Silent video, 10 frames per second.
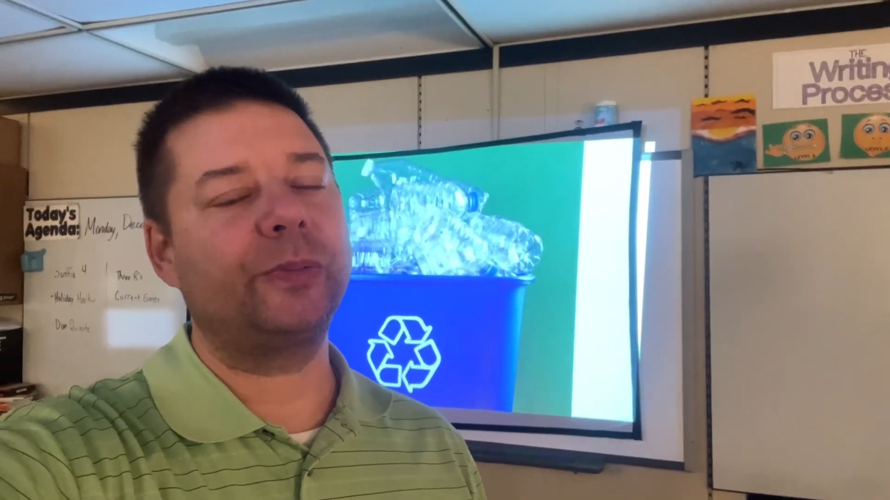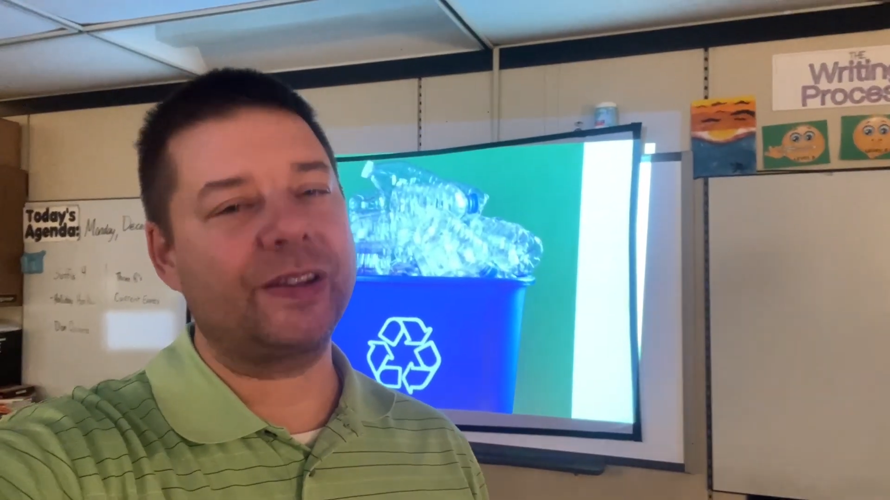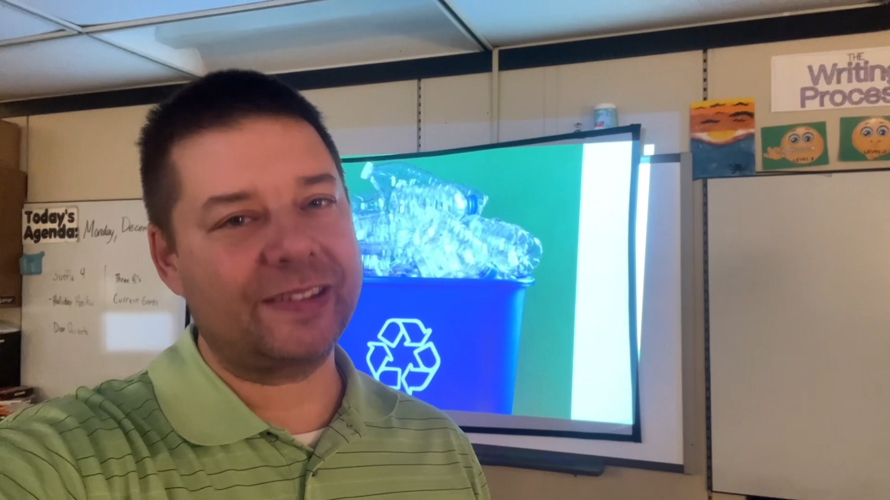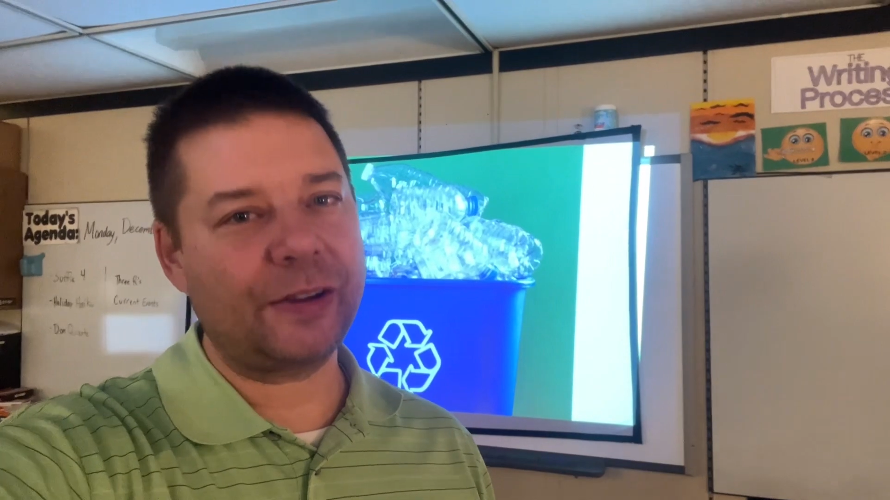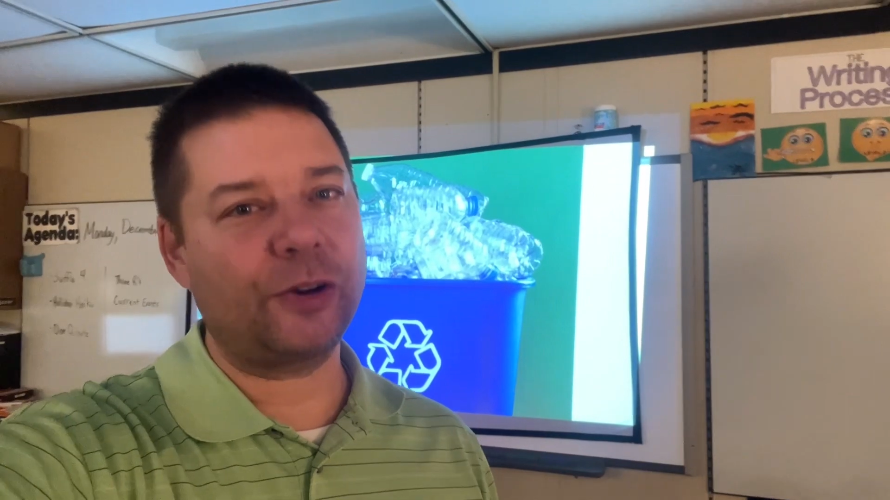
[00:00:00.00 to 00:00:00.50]

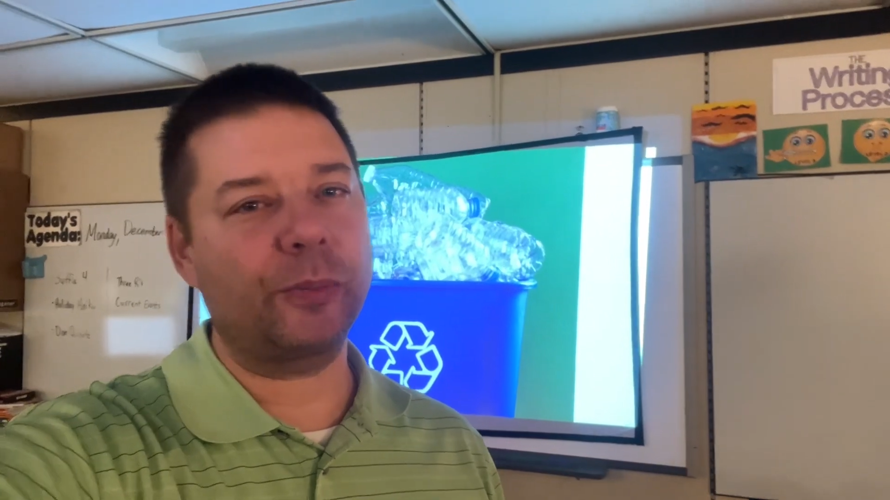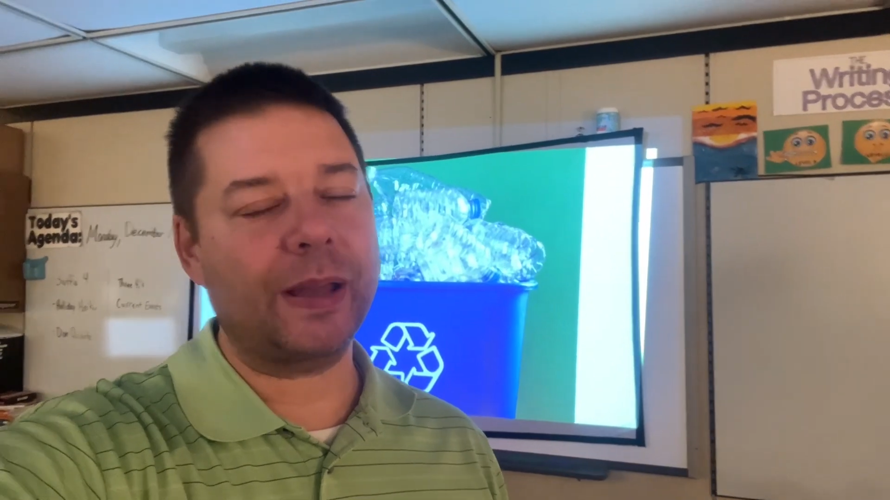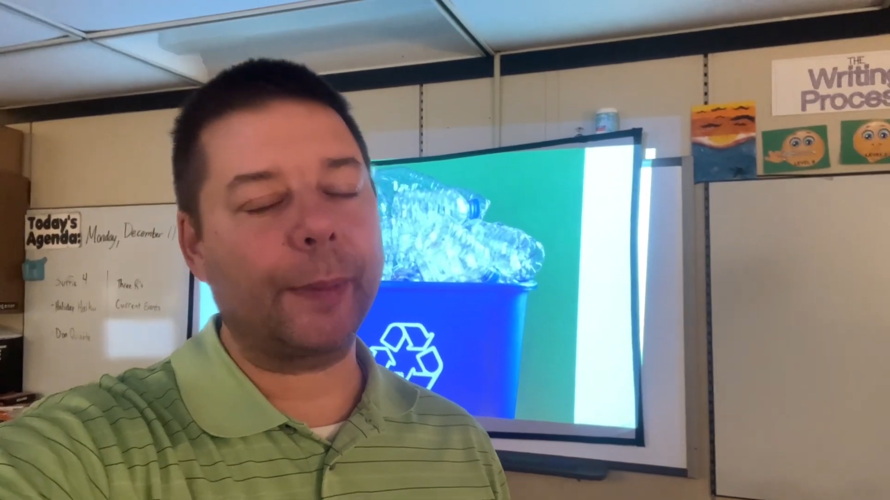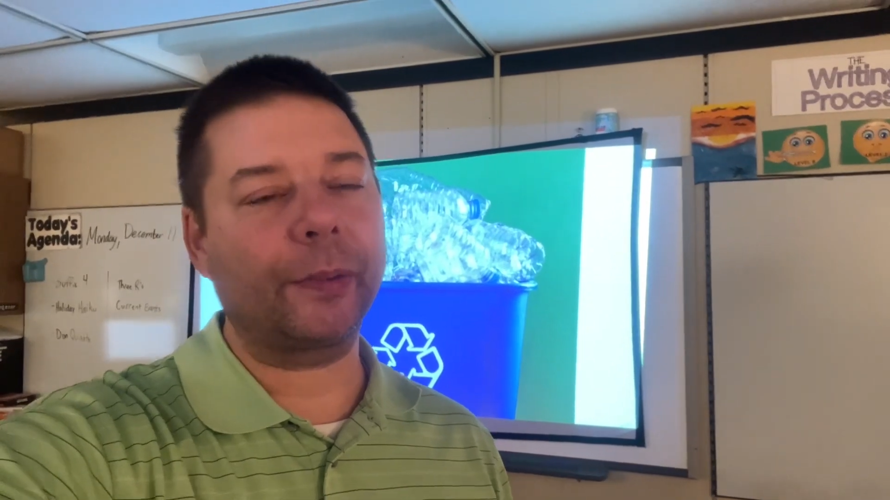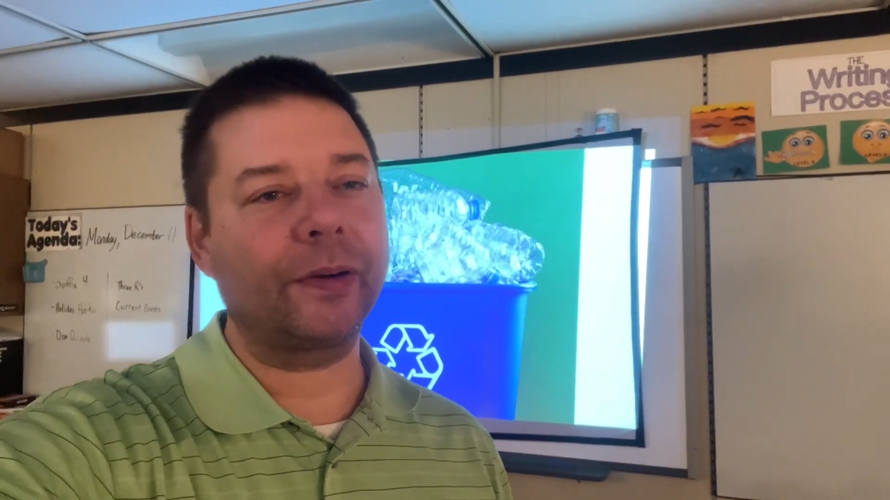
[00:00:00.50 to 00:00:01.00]
recycle
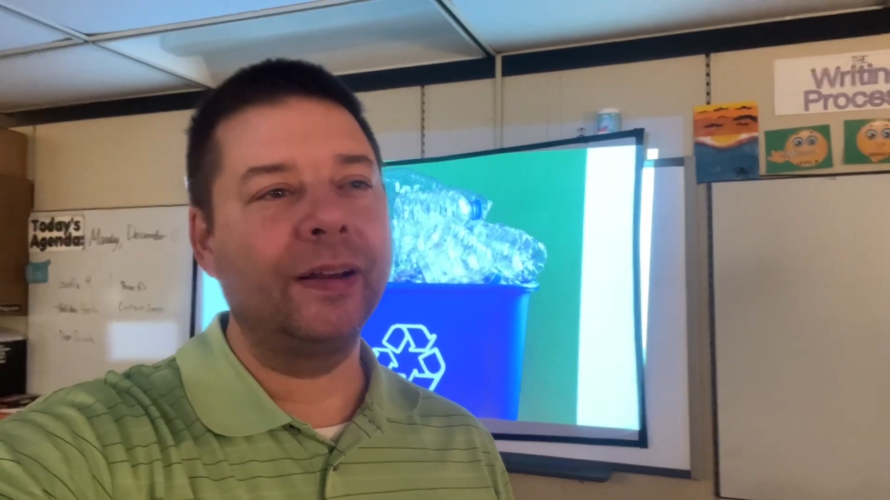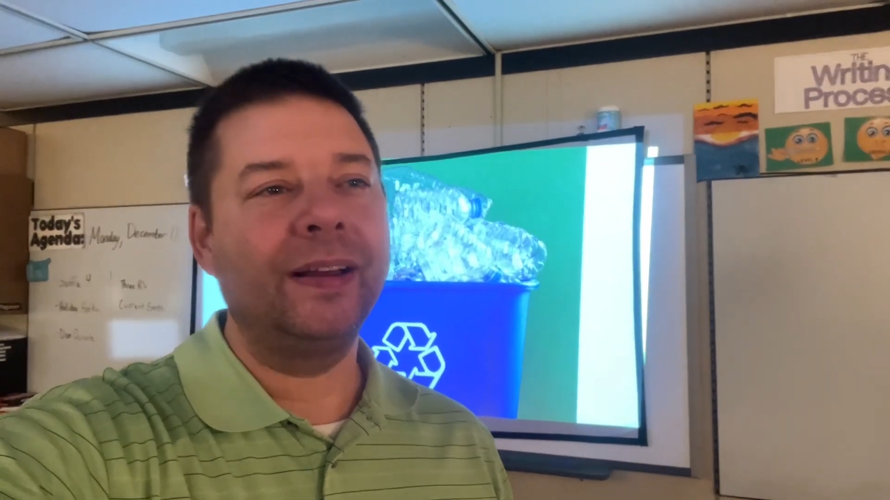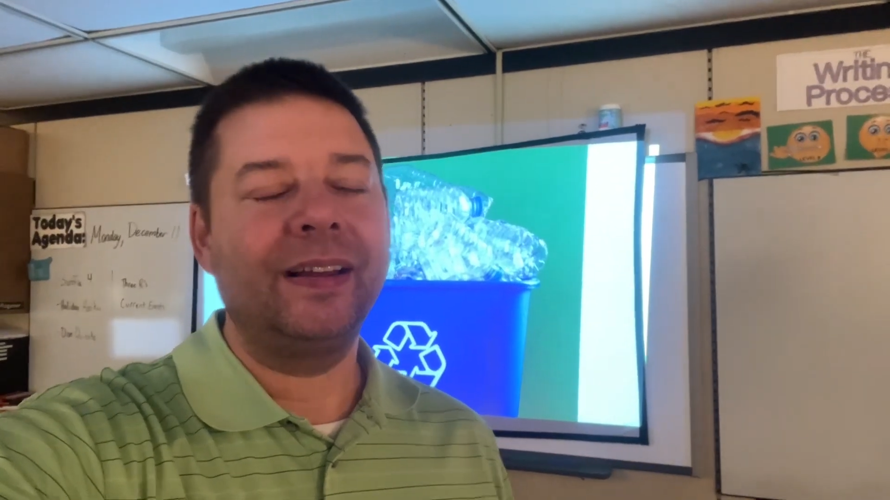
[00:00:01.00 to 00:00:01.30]
paper,